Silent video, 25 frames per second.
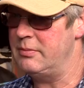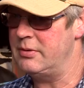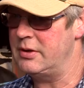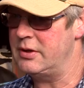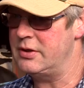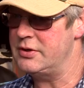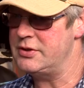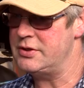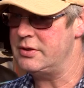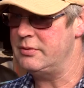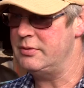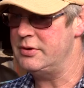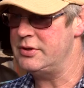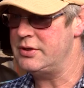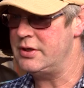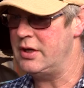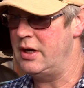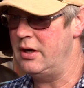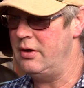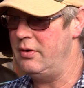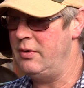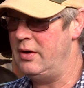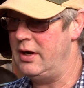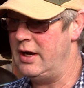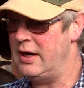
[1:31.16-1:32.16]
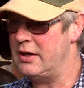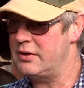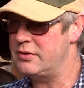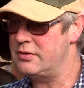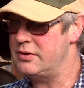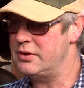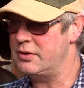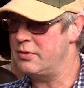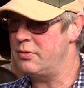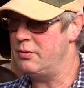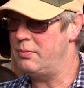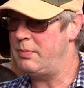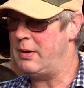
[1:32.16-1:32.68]
because there was no
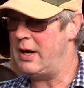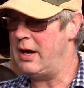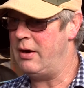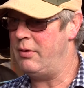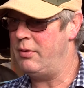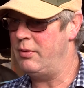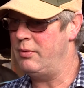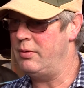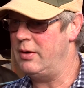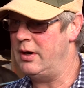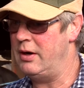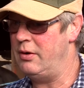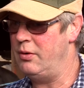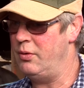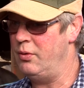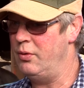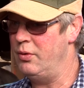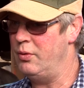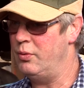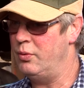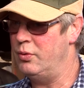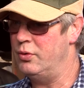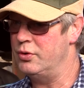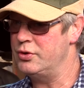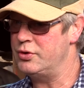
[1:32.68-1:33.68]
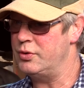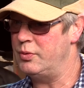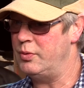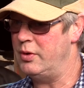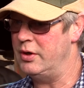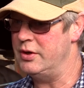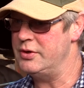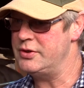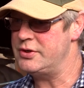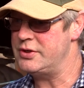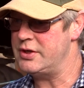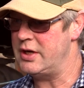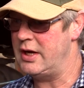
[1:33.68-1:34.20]
electrical power where all the water
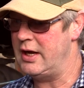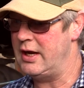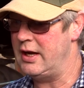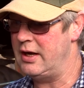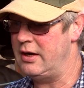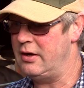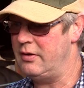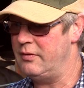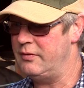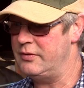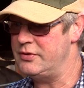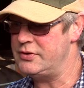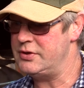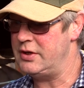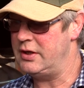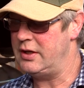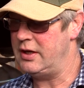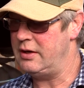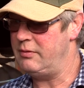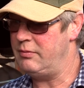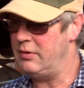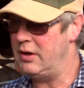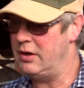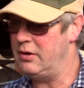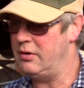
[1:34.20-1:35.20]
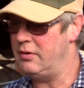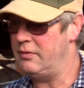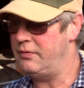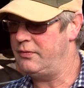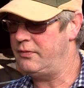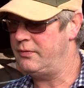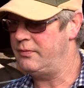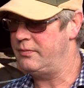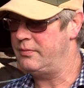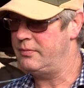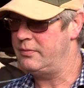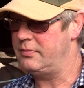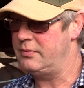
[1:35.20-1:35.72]
was, and obviously they run off
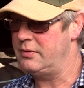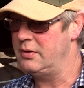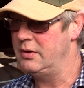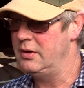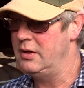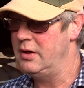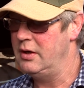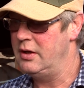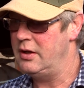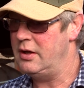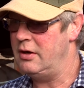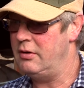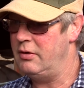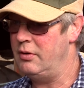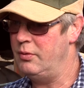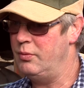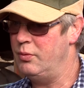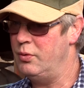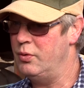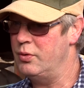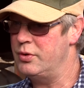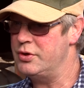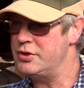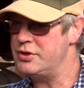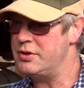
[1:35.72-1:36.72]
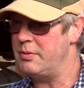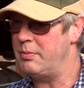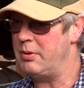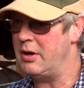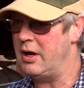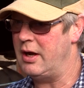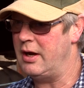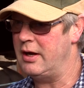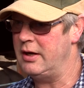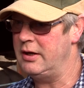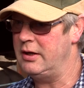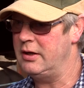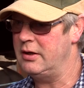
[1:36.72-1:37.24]
their own water
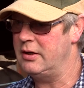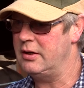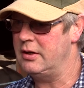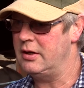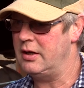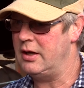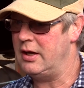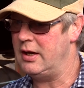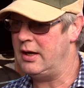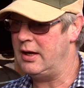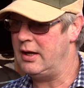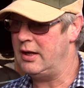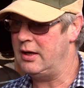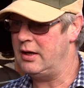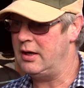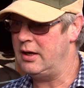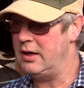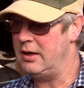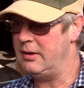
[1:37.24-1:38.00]
supply, and